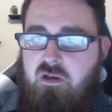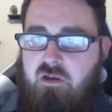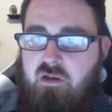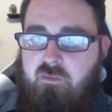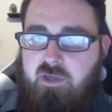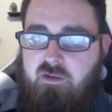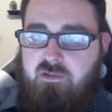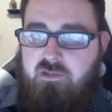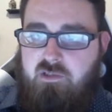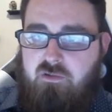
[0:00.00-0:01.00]
And we can
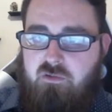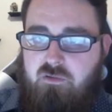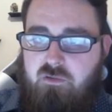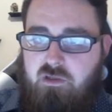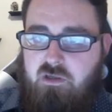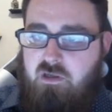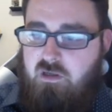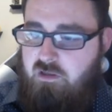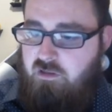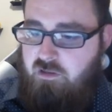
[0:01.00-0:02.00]
also
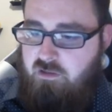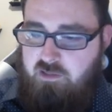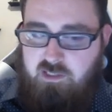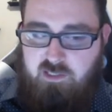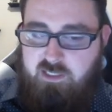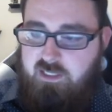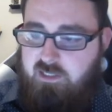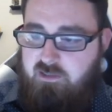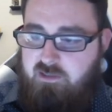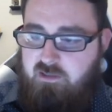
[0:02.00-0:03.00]
delete
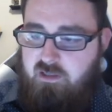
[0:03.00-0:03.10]
it